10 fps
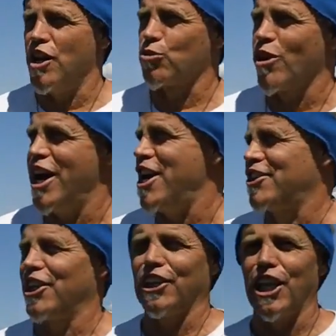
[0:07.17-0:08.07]
has
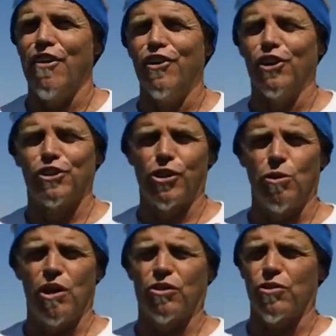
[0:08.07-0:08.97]
raised the level
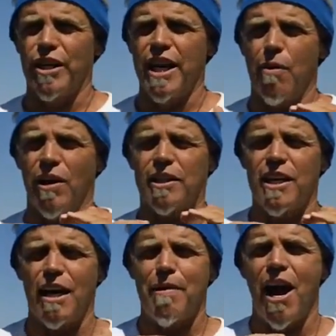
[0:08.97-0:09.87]
to a three. I want to
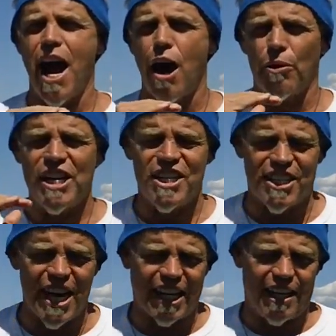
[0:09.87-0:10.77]
talk about how
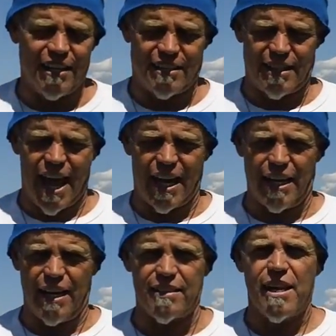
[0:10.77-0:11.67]
ridiculous that
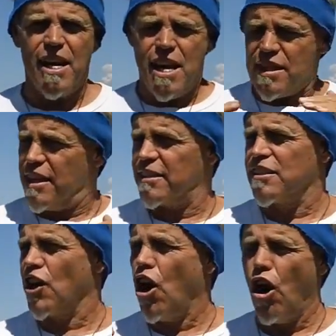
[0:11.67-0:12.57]
is. This
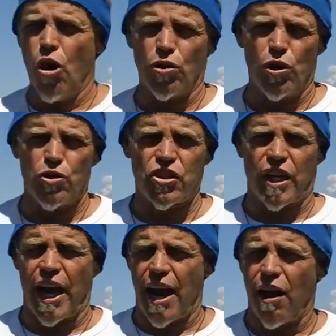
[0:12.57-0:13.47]
is a whole new
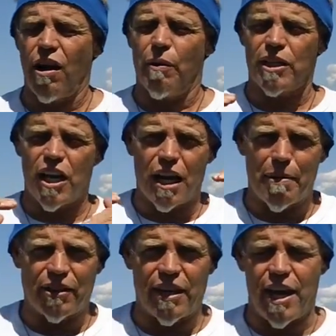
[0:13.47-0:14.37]
scale. I want to talk
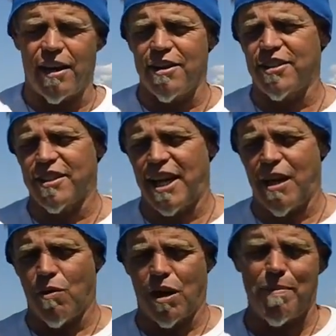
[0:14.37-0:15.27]
about the NRC. I
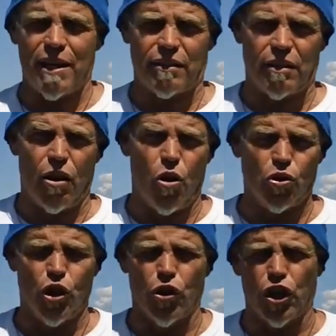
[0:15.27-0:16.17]
want about the whole
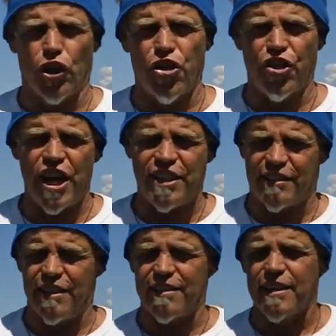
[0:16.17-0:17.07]
nuclear
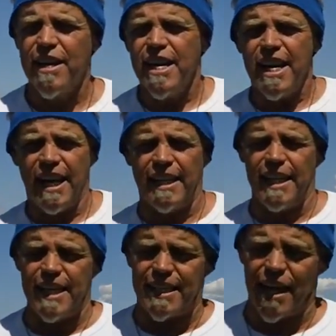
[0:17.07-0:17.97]
thesis in
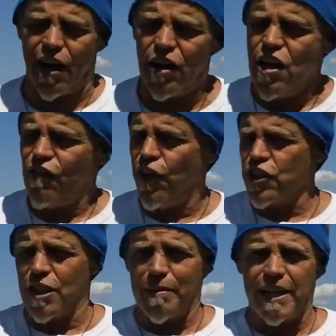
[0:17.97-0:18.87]
detail.
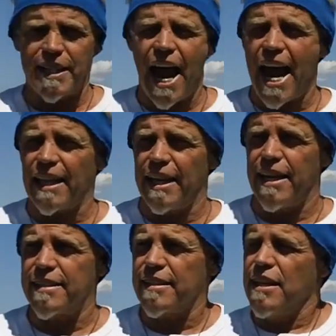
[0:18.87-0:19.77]
First, I'm going to tag
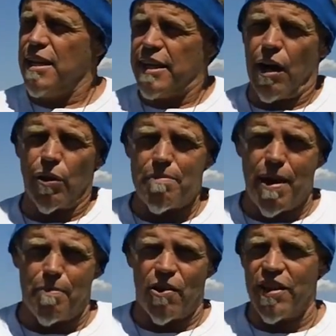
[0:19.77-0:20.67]
this. Now
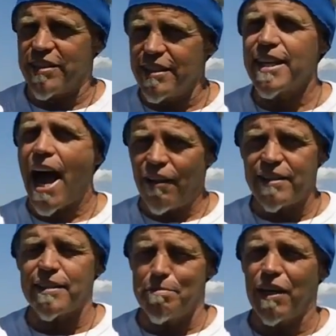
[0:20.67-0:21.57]
remember, this is
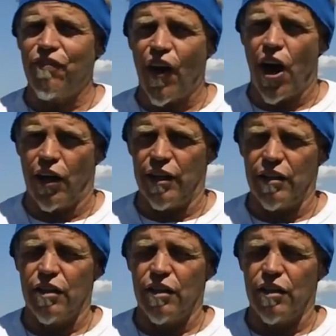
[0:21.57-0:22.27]
Allison Macfarlane